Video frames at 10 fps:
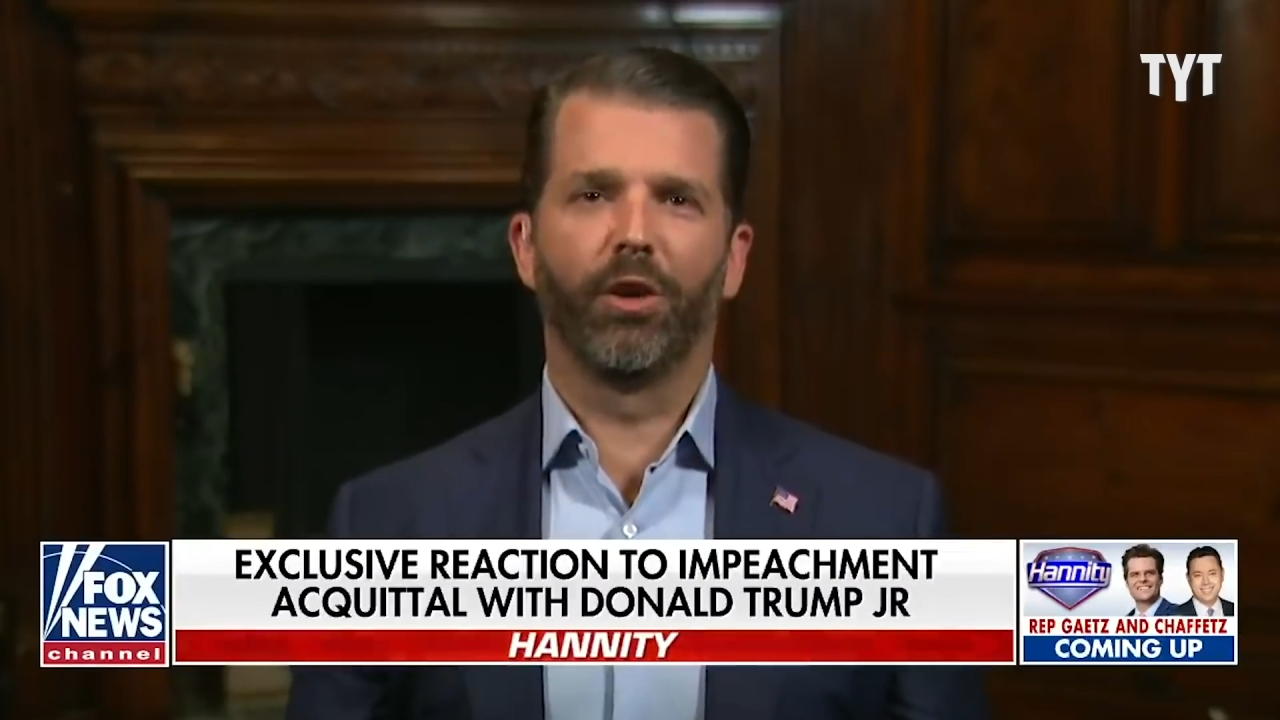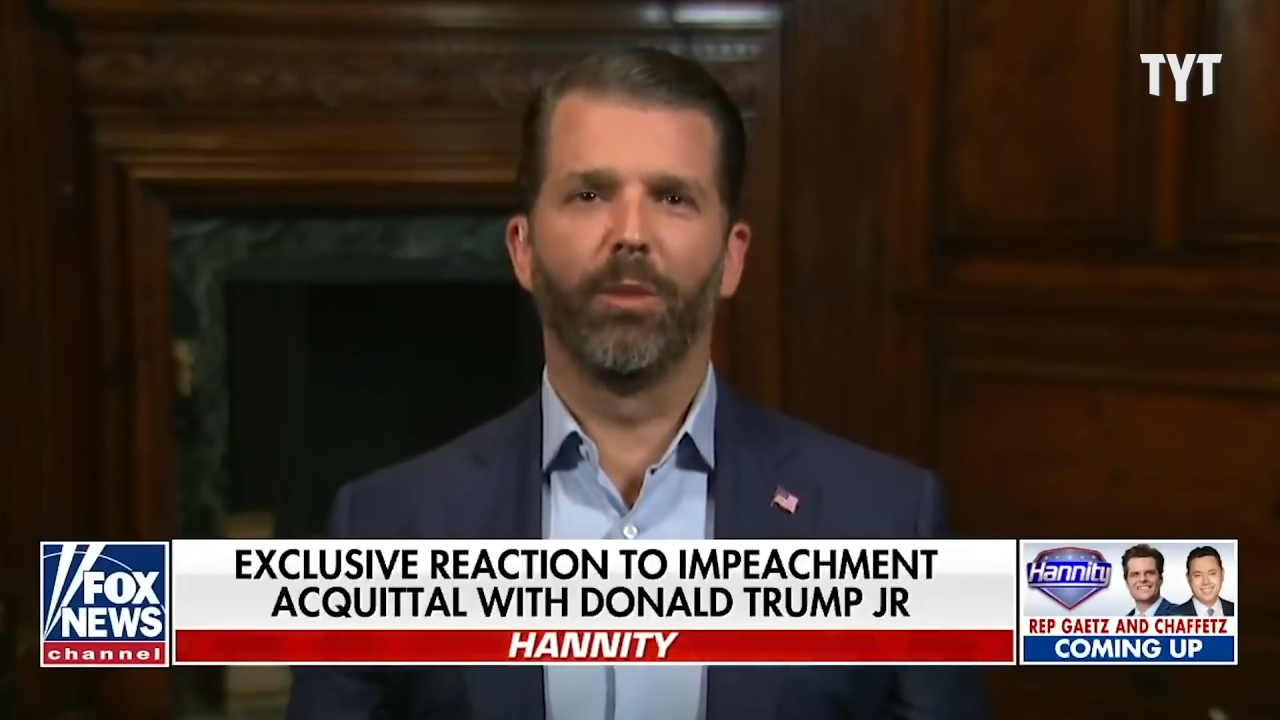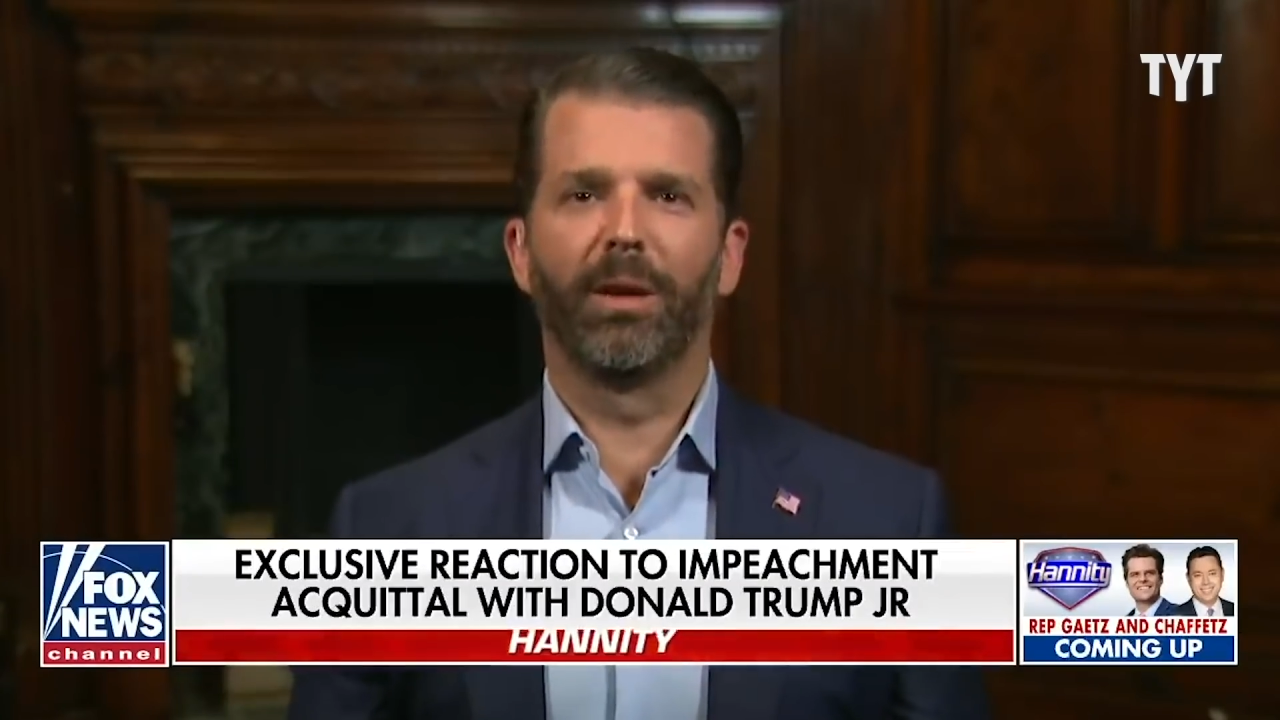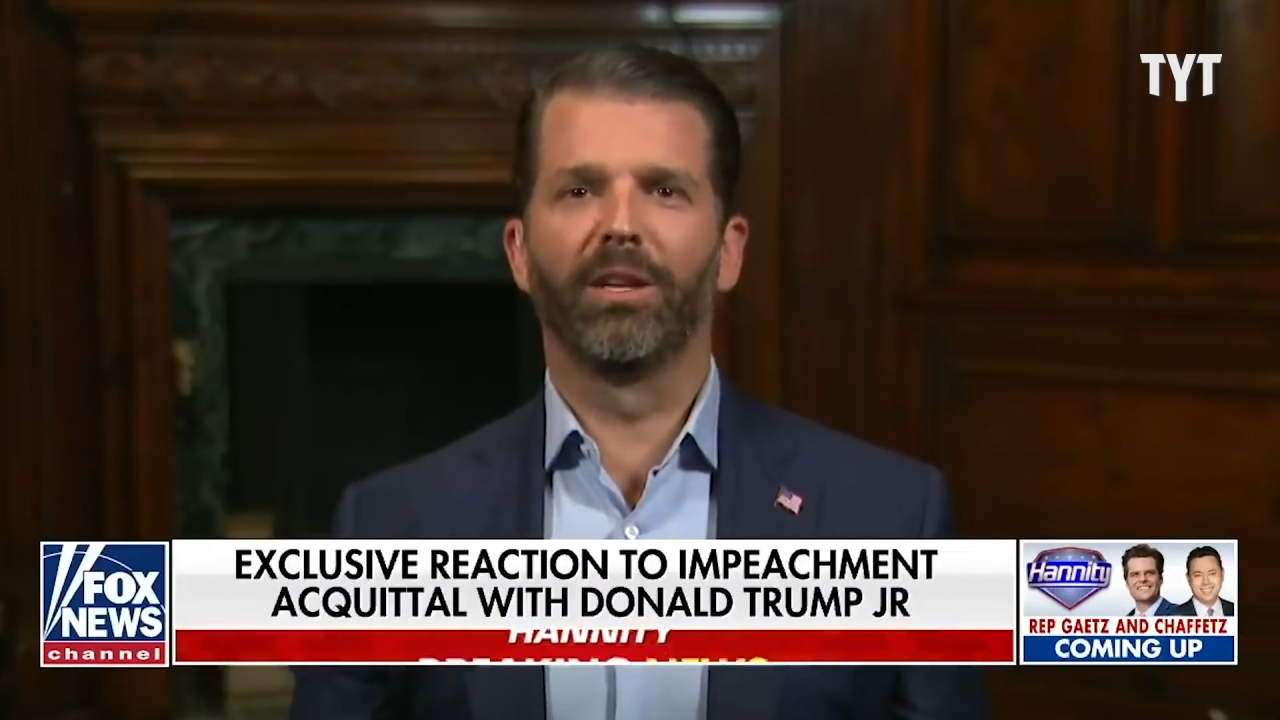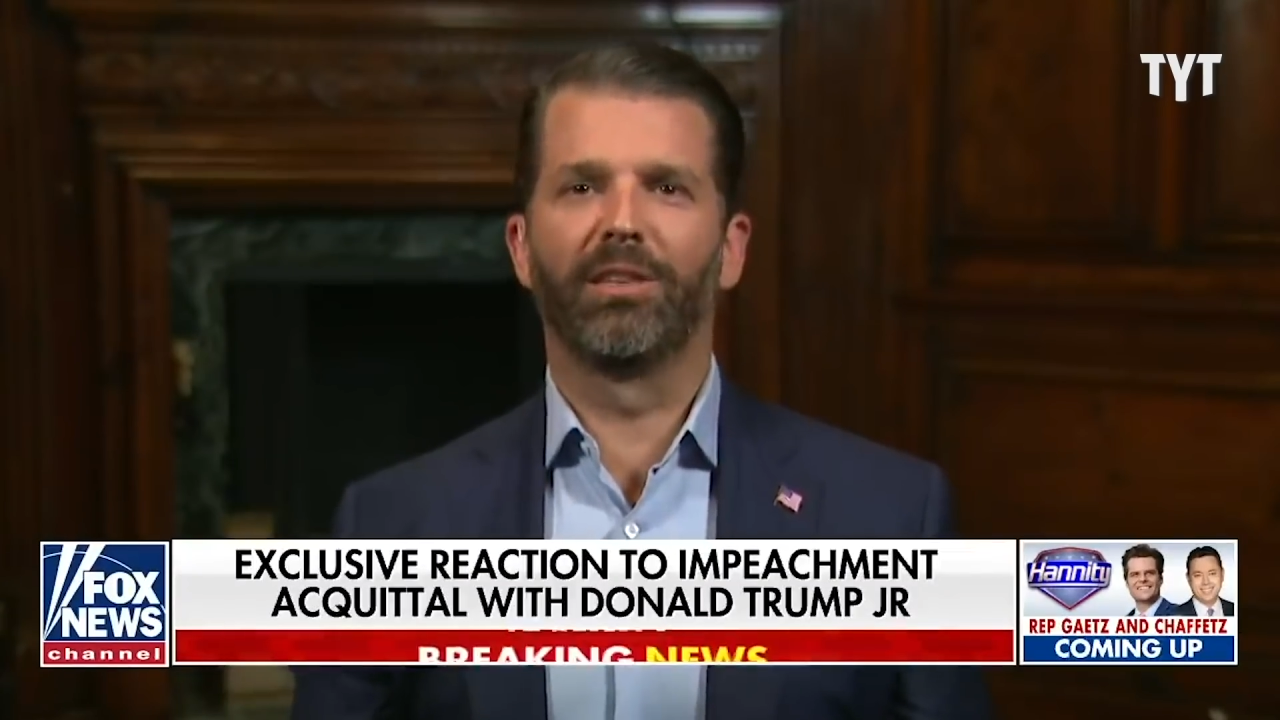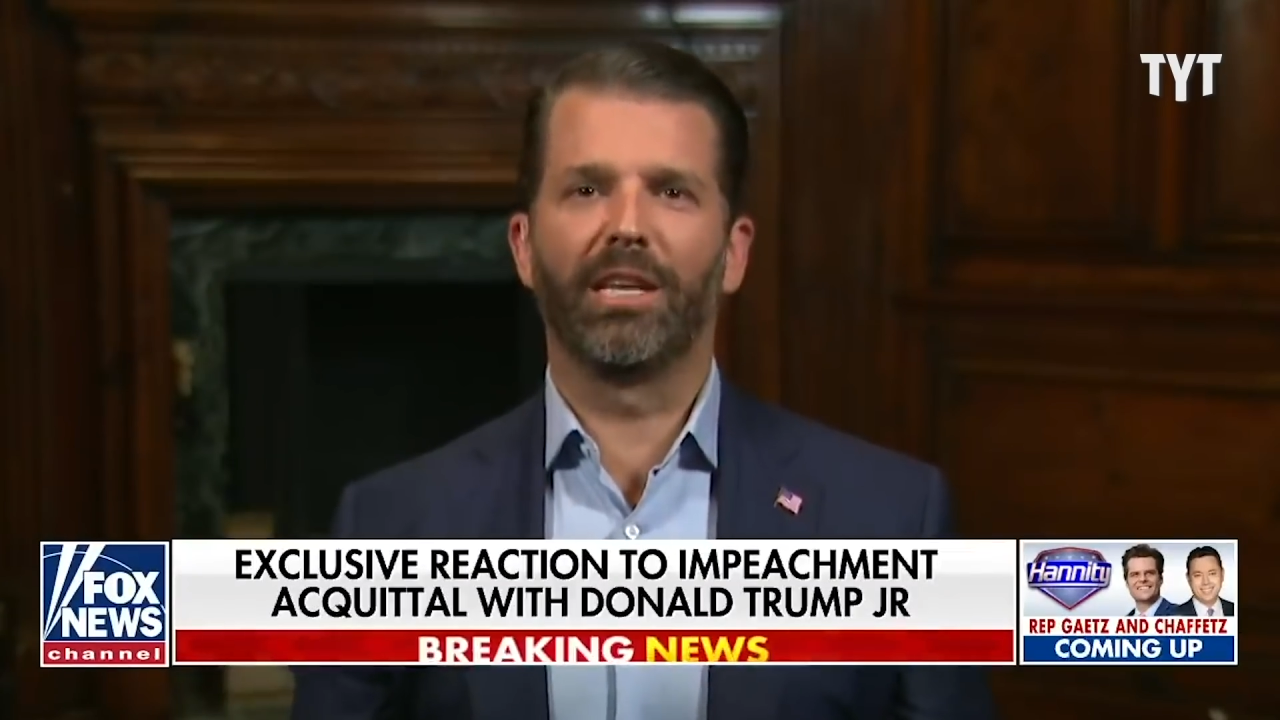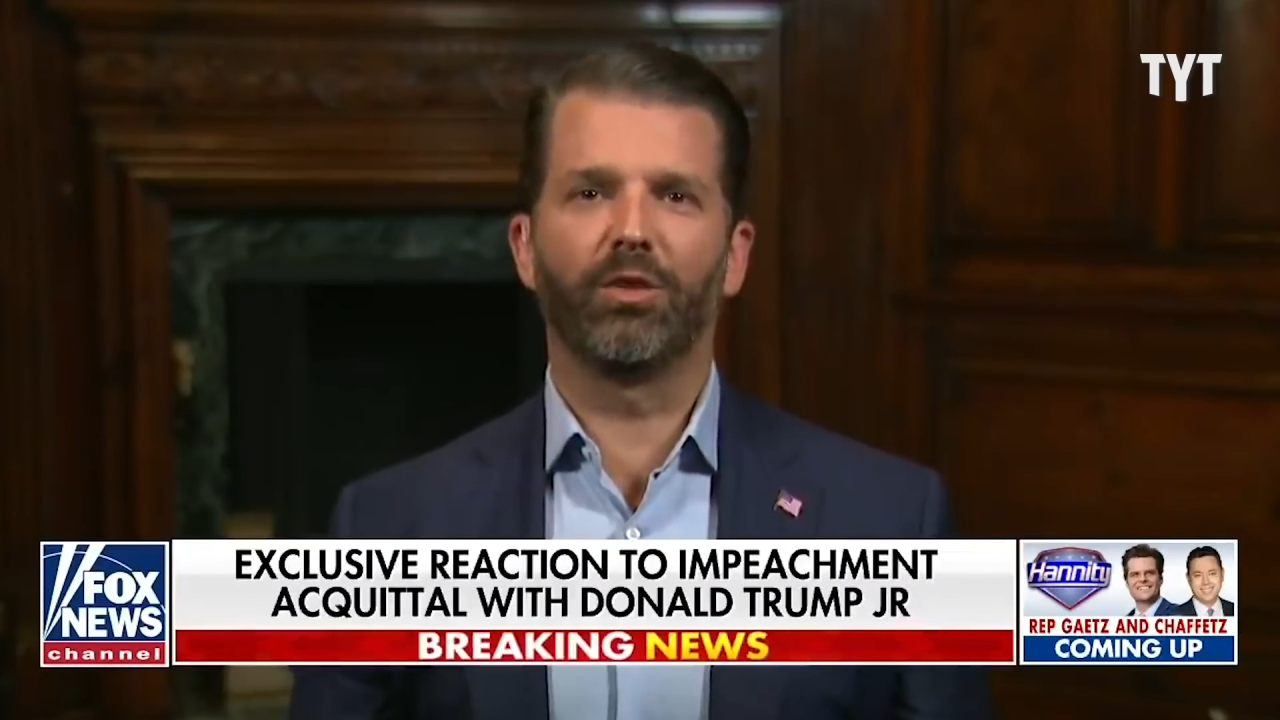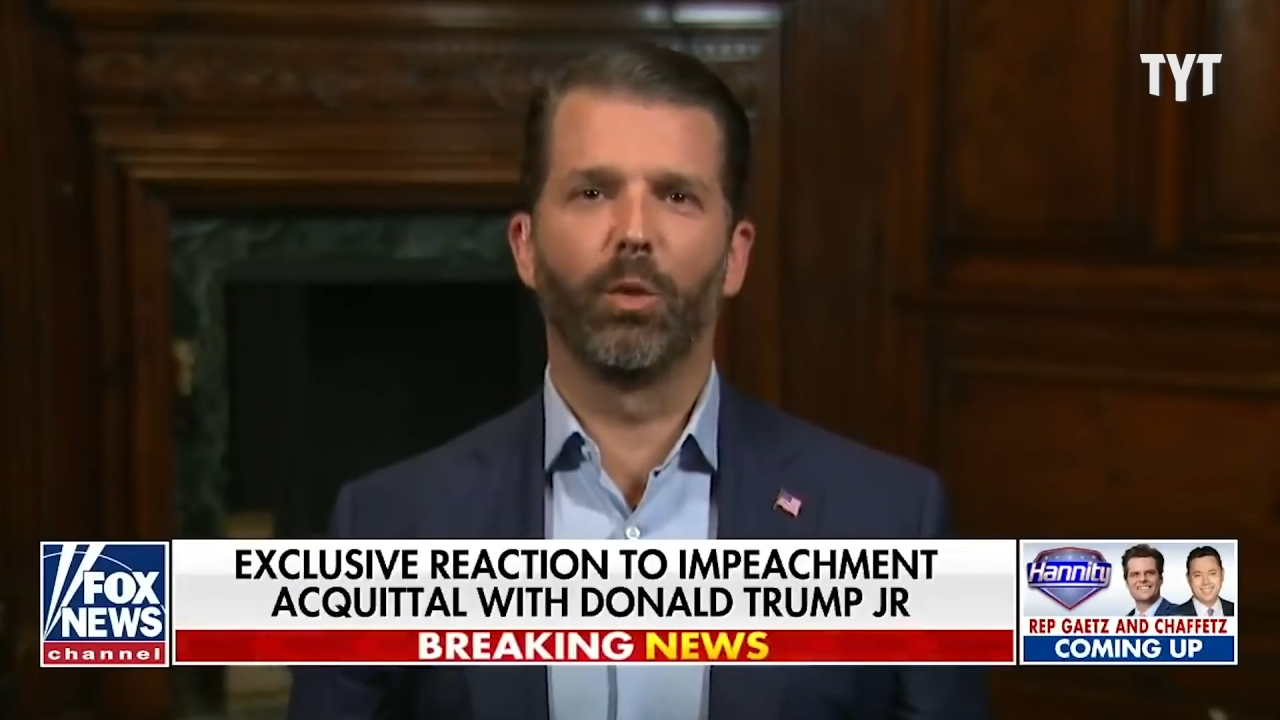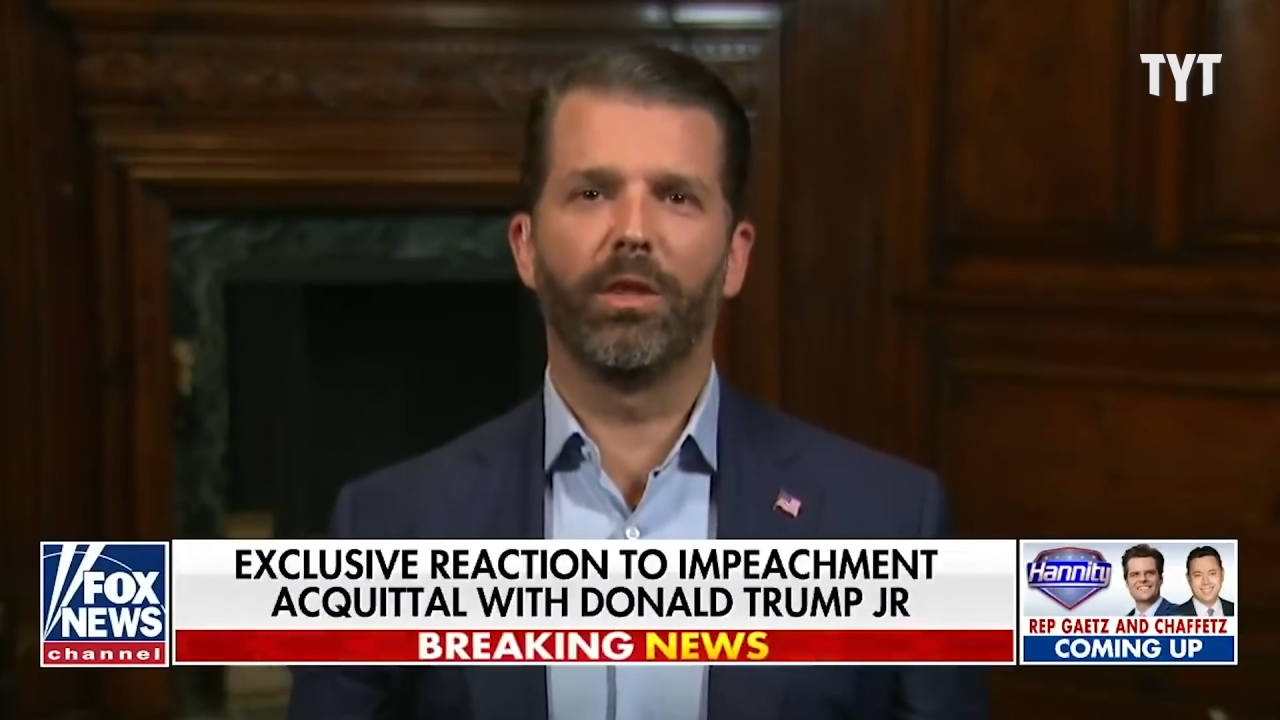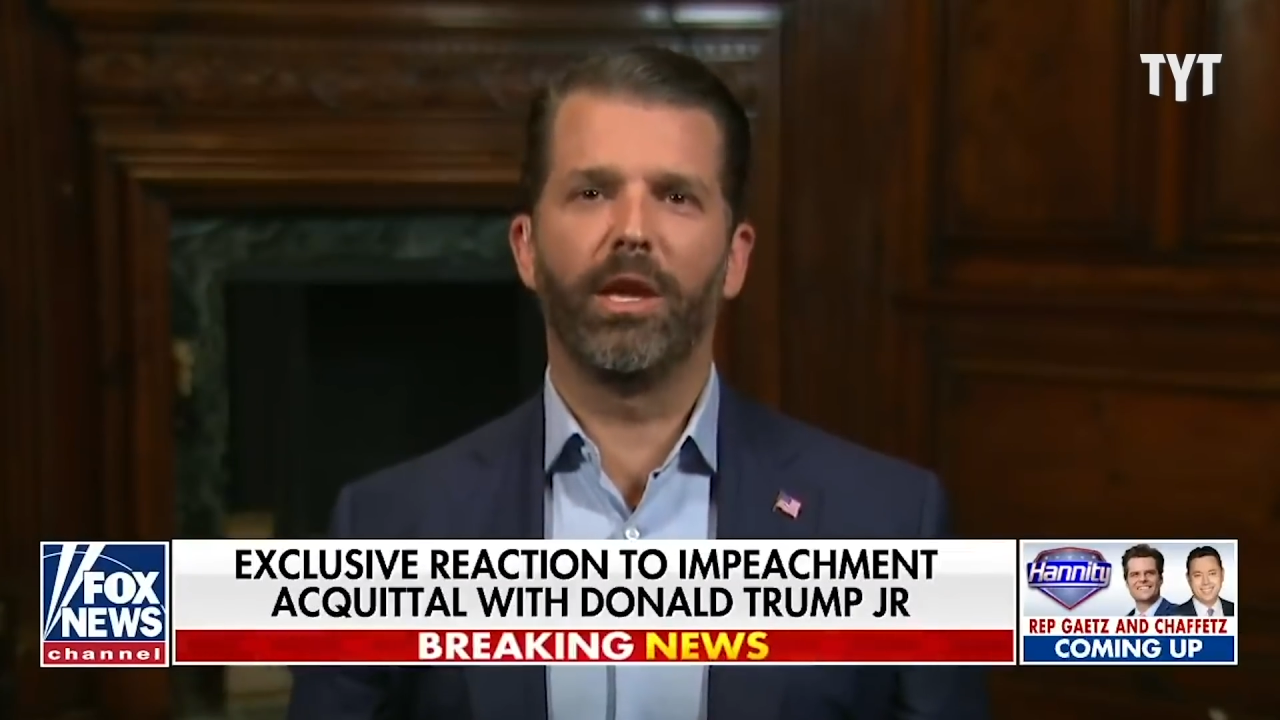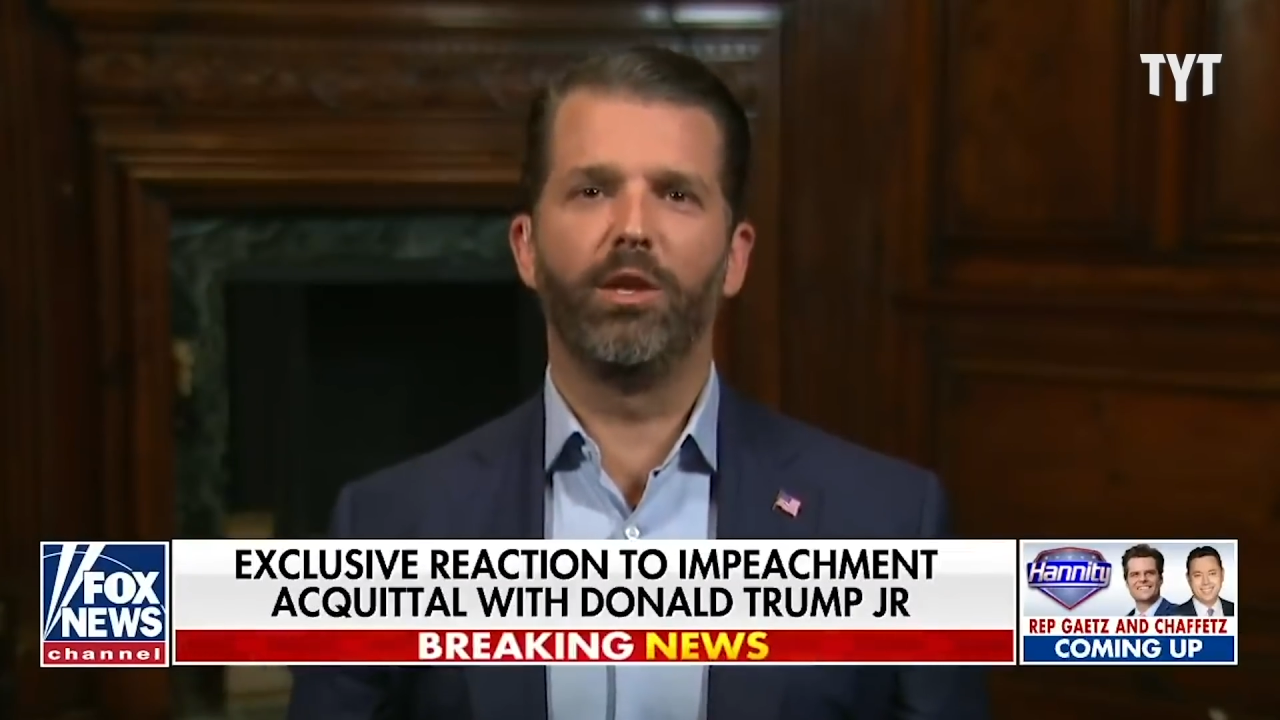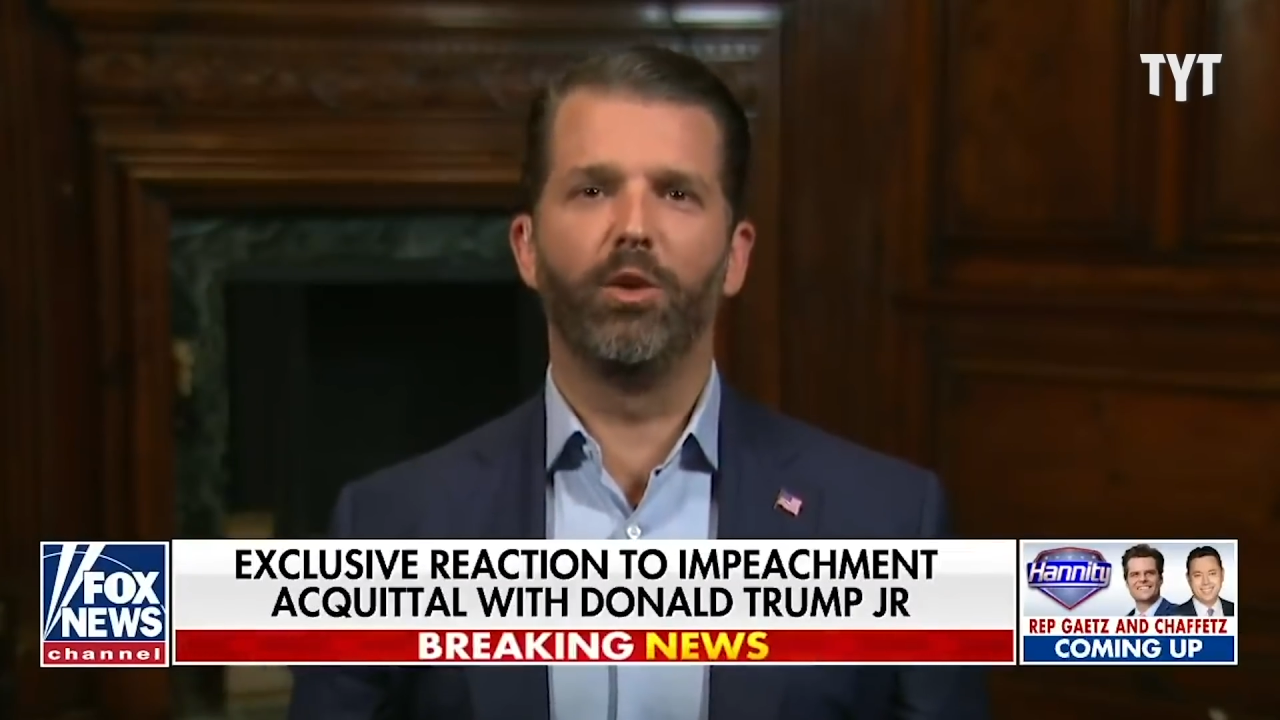Trump Jr.,